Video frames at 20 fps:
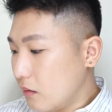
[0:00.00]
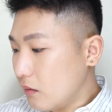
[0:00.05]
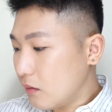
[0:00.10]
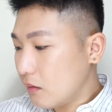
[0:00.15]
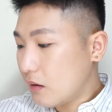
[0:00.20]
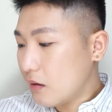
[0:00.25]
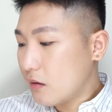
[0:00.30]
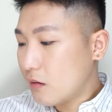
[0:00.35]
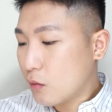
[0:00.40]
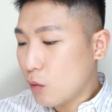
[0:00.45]

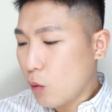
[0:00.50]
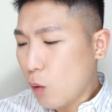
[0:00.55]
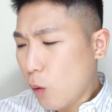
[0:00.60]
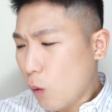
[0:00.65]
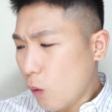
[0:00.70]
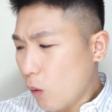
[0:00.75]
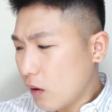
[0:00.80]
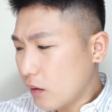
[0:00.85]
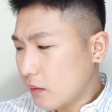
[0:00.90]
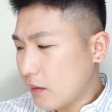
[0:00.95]
This
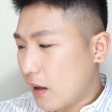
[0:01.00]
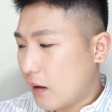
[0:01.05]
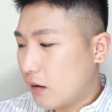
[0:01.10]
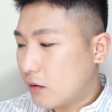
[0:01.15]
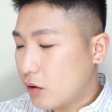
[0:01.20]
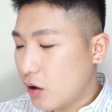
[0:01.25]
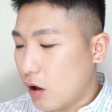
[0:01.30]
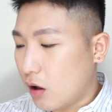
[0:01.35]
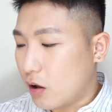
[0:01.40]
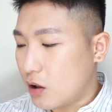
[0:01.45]
core
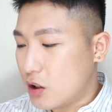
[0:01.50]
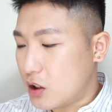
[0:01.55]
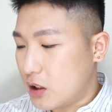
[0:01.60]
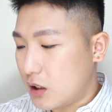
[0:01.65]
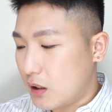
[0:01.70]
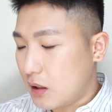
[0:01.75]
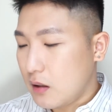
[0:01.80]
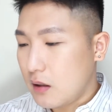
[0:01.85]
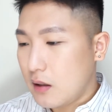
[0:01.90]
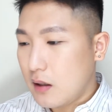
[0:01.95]

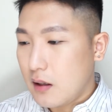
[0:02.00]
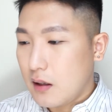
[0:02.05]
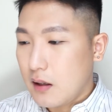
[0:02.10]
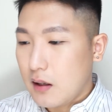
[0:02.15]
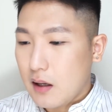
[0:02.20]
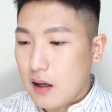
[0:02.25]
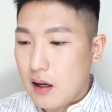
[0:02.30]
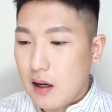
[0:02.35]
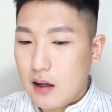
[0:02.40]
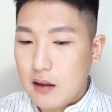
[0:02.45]
technology
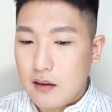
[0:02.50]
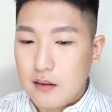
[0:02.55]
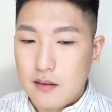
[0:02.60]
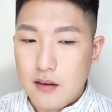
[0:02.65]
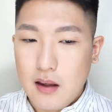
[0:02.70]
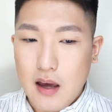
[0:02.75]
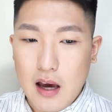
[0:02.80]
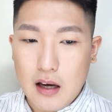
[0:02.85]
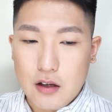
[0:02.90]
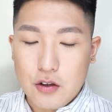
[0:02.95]
is
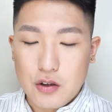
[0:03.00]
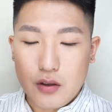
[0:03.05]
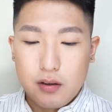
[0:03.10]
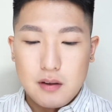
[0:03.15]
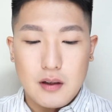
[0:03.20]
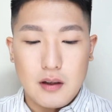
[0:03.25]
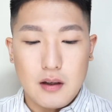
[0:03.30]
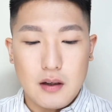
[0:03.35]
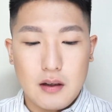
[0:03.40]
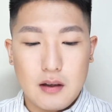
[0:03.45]

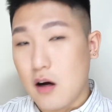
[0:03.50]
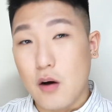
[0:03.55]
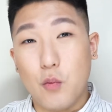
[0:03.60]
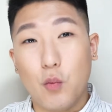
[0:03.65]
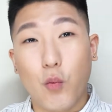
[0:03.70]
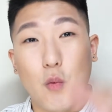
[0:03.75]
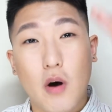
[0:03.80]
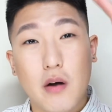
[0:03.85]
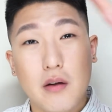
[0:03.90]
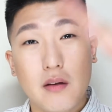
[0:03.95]
actually a
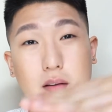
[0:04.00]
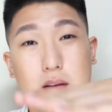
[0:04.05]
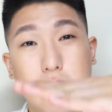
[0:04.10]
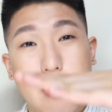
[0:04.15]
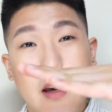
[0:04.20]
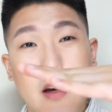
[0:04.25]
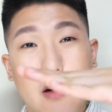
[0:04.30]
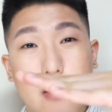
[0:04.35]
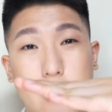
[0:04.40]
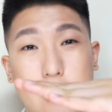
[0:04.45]
one
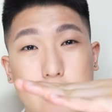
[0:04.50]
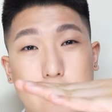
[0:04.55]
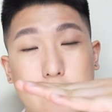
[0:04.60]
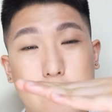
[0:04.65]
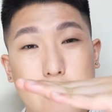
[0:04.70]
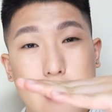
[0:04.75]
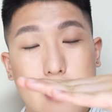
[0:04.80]
layer of